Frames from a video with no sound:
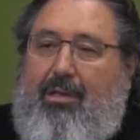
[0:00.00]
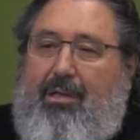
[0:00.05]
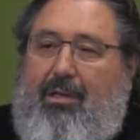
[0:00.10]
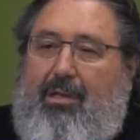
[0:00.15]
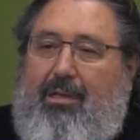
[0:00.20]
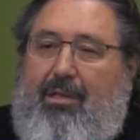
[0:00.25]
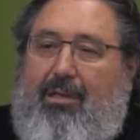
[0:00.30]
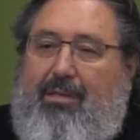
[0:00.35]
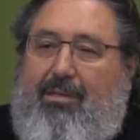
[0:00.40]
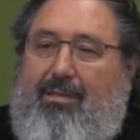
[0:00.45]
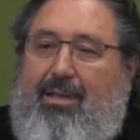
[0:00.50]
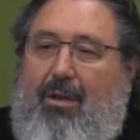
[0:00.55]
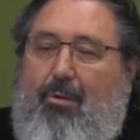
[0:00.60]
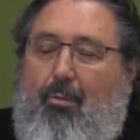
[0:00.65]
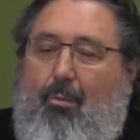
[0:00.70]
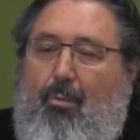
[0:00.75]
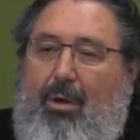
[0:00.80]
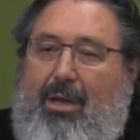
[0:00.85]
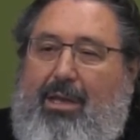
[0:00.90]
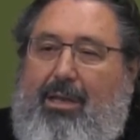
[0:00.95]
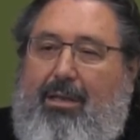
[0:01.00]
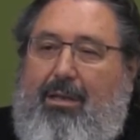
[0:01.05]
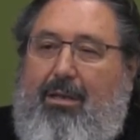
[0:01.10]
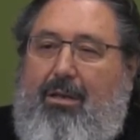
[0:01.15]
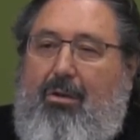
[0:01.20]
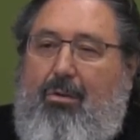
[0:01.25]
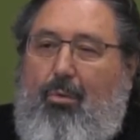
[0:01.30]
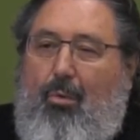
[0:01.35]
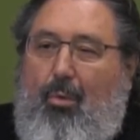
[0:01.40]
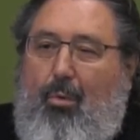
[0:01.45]
is a
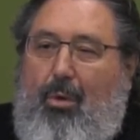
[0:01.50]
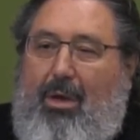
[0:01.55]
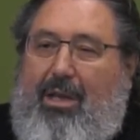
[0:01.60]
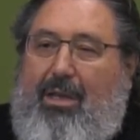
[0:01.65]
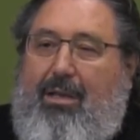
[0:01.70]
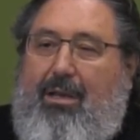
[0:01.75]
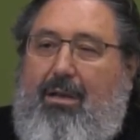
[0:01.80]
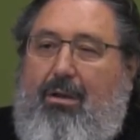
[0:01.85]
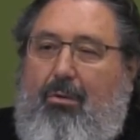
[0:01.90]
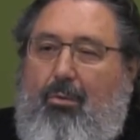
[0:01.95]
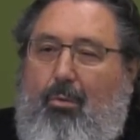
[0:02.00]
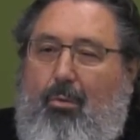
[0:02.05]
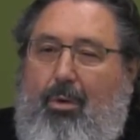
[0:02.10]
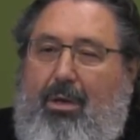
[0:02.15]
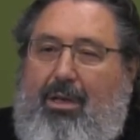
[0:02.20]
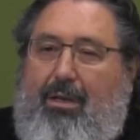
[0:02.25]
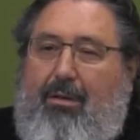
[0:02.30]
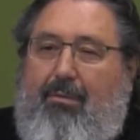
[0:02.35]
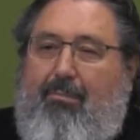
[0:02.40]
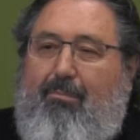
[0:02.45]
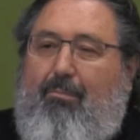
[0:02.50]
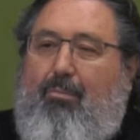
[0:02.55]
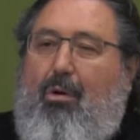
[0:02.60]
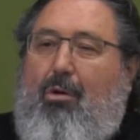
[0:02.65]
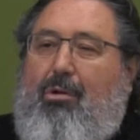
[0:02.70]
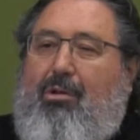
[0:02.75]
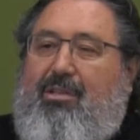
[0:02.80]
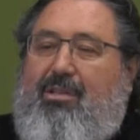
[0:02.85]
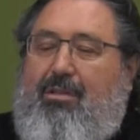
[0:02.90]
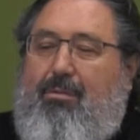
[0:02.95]
win-win-win
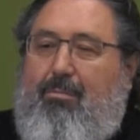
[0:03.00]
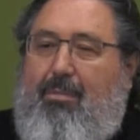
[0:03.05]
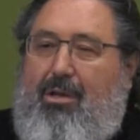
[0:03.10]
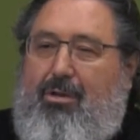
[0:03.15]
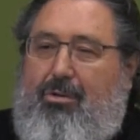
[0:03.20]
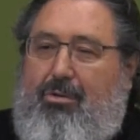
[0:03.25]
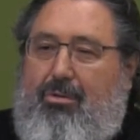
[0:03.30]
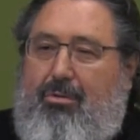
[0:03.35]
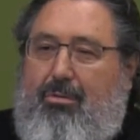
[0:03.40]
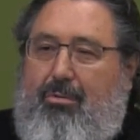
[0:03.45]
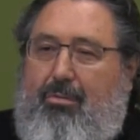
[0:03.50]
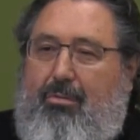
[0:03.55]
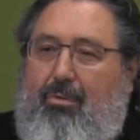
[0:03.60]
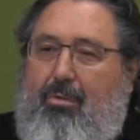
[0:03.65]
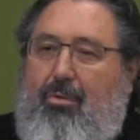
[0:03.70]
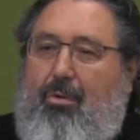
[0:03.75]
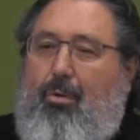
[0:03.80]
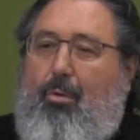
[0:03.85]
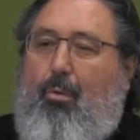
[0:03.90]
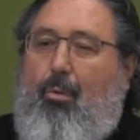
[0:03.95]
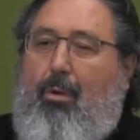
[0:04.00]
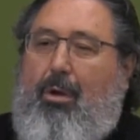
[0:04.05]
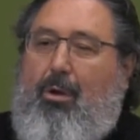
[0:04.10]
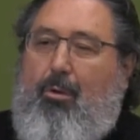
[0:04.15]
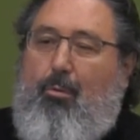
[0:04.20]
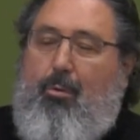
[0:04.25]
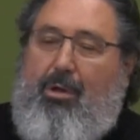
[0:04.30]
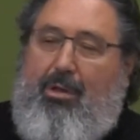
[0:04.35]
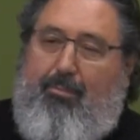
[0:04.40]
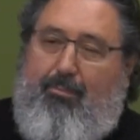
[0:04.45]
policy measure.
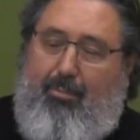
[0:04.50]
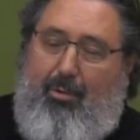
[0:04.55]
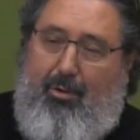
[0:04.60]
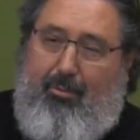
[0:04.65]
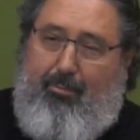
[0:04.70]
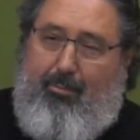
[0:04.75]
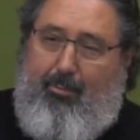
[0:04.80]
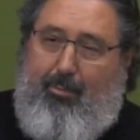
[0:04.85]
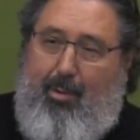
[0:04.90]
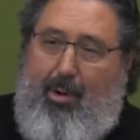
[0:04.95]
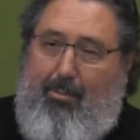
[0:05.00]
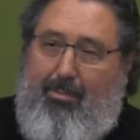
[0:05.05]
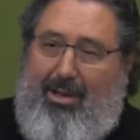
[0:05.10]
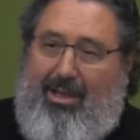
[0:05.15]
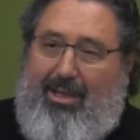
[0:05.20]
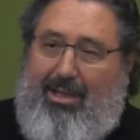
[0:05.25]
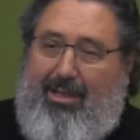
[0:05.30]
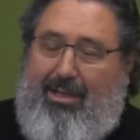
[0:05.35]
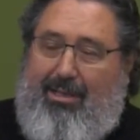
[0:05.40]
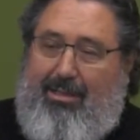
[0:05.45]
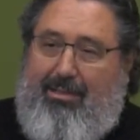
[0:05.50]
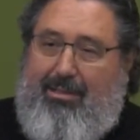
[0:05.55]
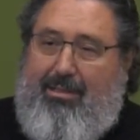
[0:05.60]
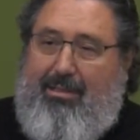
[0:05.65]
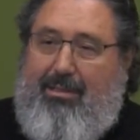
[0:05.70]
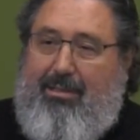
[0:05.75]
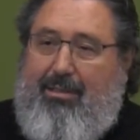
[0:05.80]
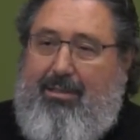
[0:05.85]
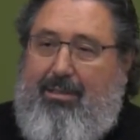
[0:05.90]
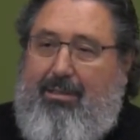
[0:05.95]
Win-win for public health,
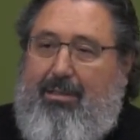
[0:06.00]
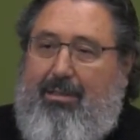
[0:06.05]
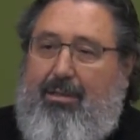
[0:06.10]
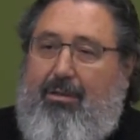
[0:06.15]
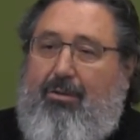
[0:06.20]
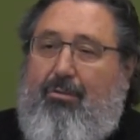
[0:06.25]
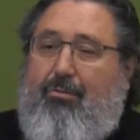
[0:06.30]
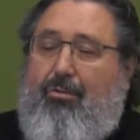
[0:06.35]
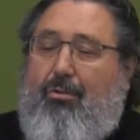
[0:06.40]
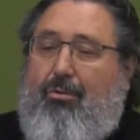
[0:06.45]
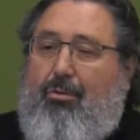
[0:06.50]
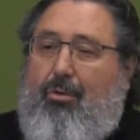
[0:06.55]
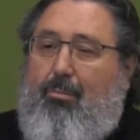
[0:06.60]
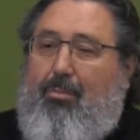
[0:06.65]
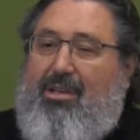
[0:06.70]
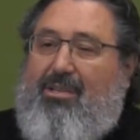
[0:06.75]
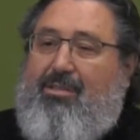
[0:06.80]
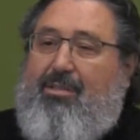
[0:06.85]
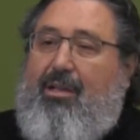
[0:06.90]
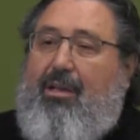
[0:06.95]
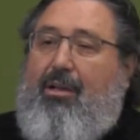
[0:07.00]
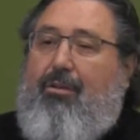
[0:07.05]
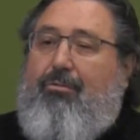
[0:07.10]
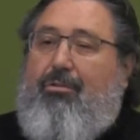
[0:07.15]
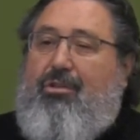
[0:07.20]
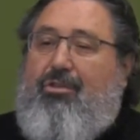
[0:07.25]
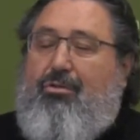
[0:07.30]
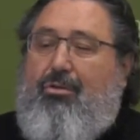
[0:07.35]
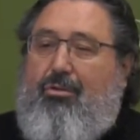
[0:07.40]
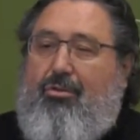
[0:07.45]
for domestic
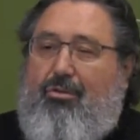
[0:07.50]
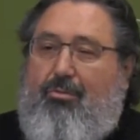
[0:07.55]
resource